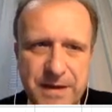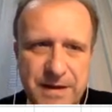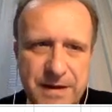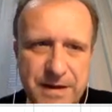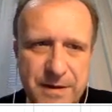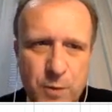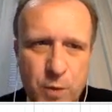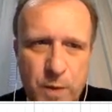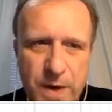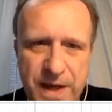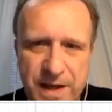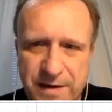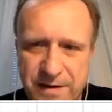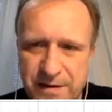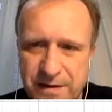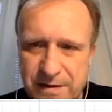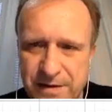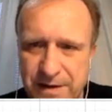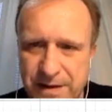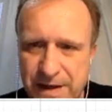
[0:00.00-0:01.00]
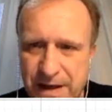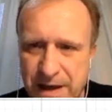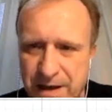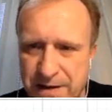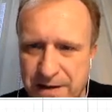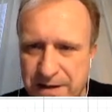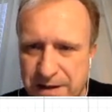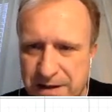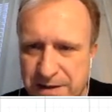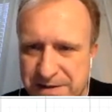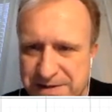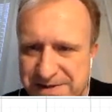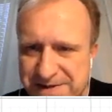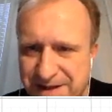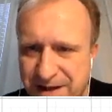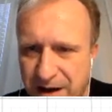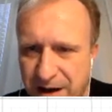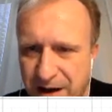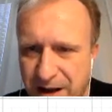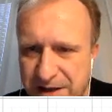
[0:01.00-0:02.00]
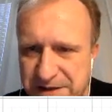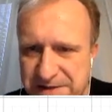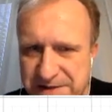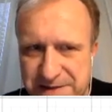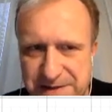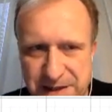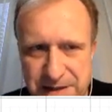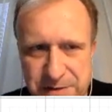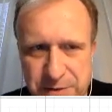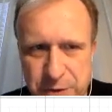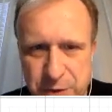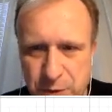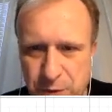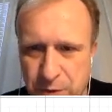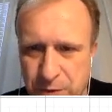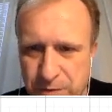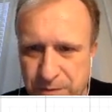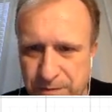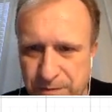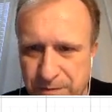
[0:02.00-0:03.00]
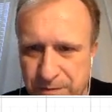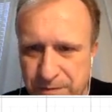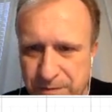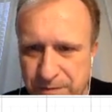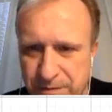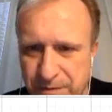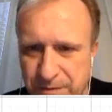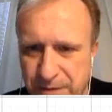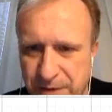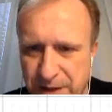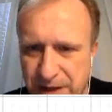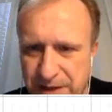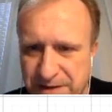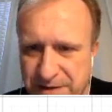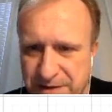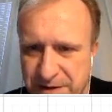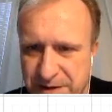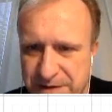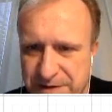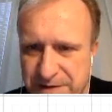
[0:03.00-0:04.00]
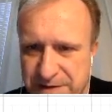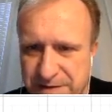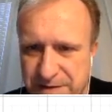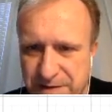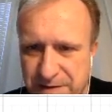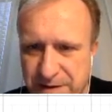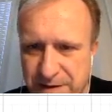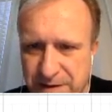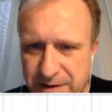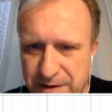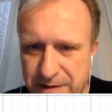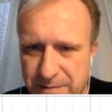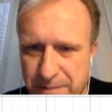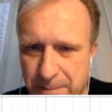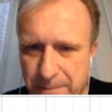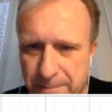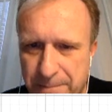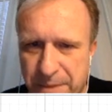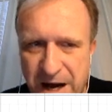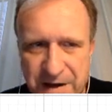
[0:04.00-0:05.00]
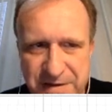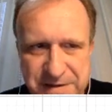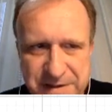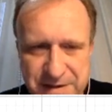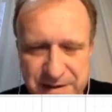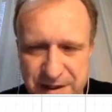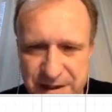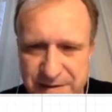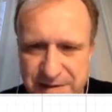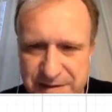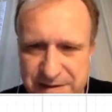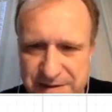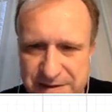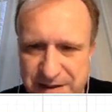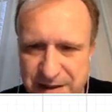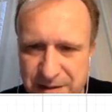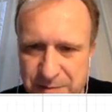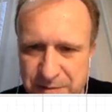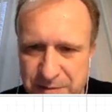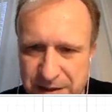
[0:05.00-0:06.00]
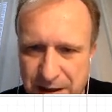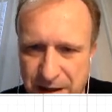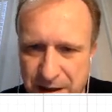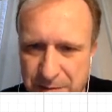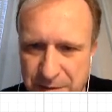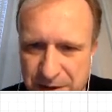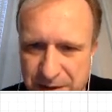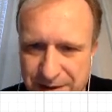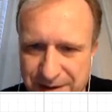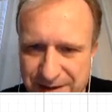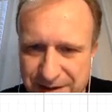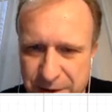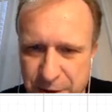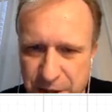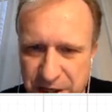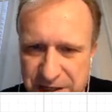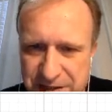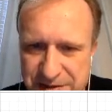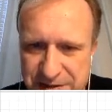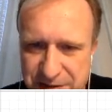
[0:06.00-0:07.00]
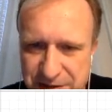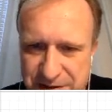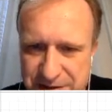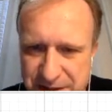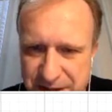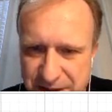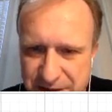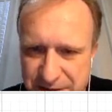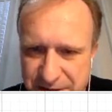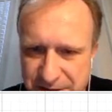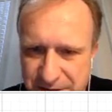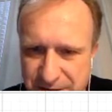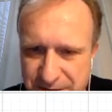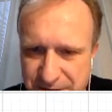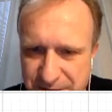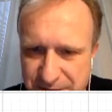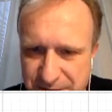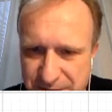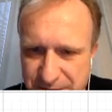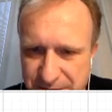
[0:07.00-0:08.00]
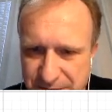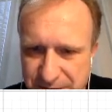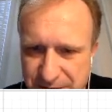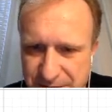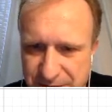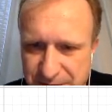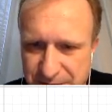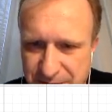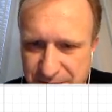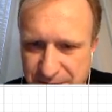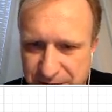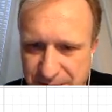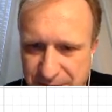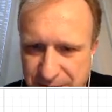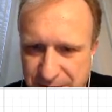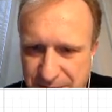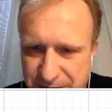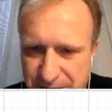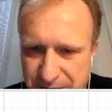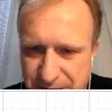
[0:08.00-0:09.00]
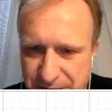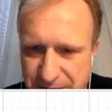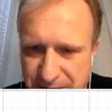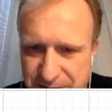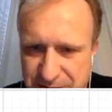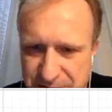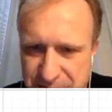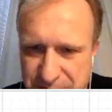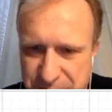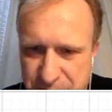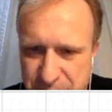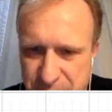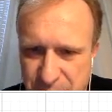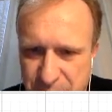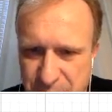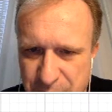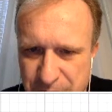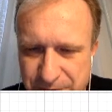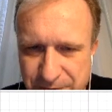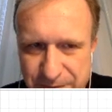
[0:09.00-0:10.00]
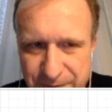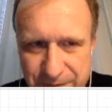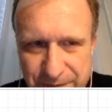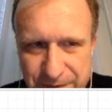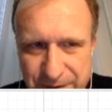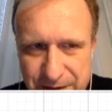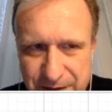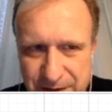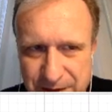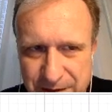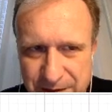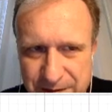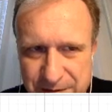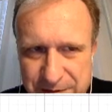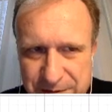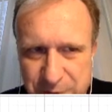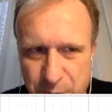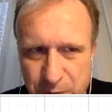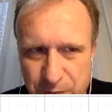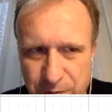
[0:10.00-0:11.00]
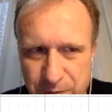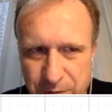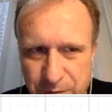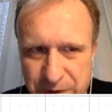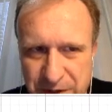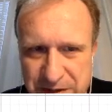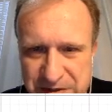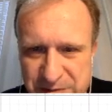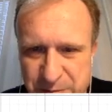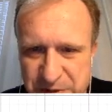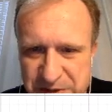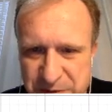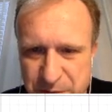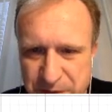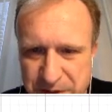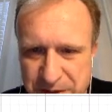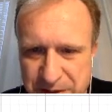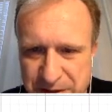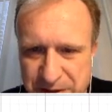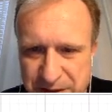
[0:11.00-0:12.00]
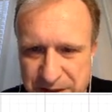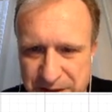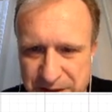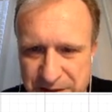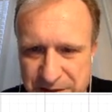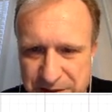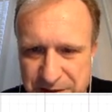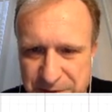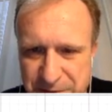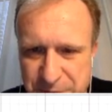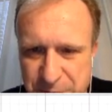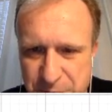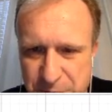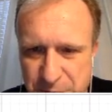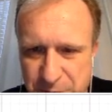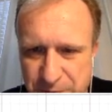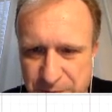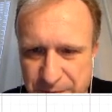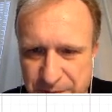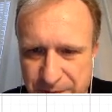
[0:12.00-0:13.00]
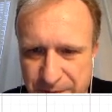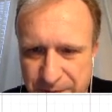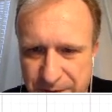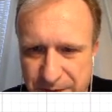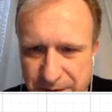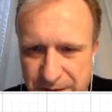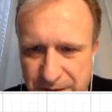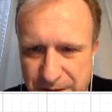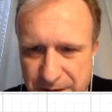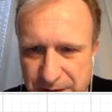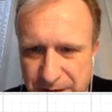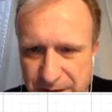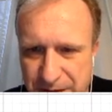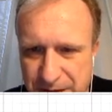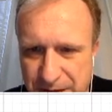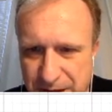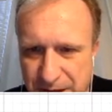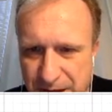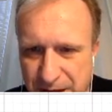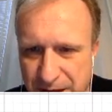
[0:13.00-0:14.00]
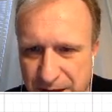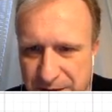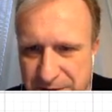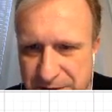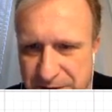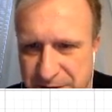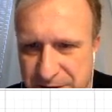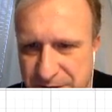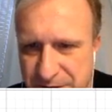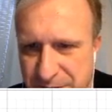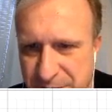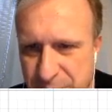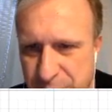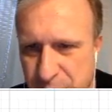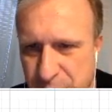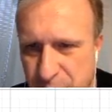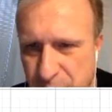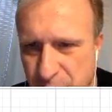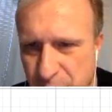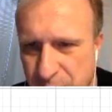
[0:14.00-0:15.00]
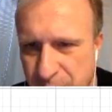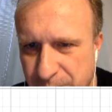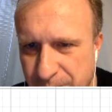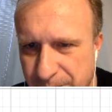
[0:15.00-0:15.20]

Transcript: when k is less than 2, like this, but at the same time greater than negative 2, so when it's between negative 2 and 2,